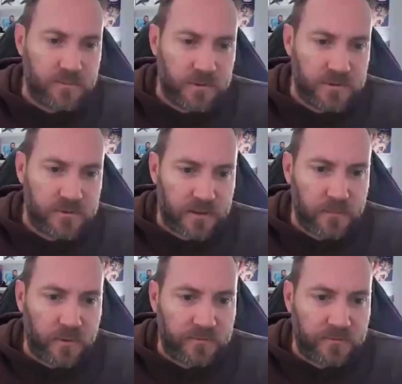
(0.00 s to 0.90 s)
most
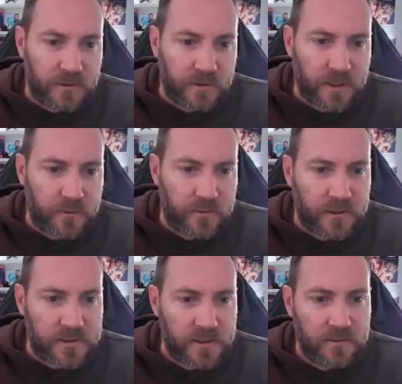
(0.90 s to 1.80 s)
important for our
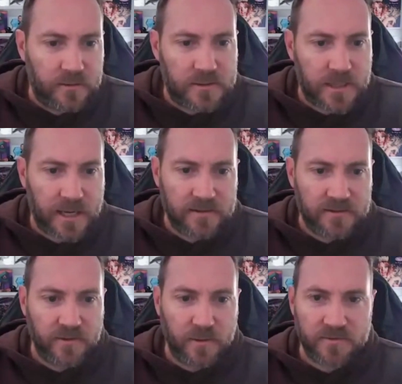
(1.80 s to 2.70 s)
audience here is, how does
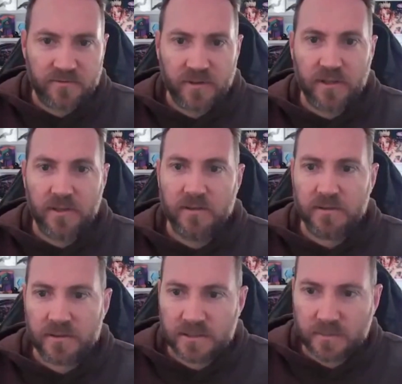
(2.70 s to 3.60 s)
FinOps fit into
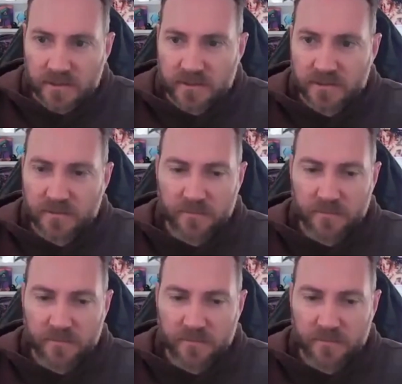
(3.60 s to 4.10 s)
this space?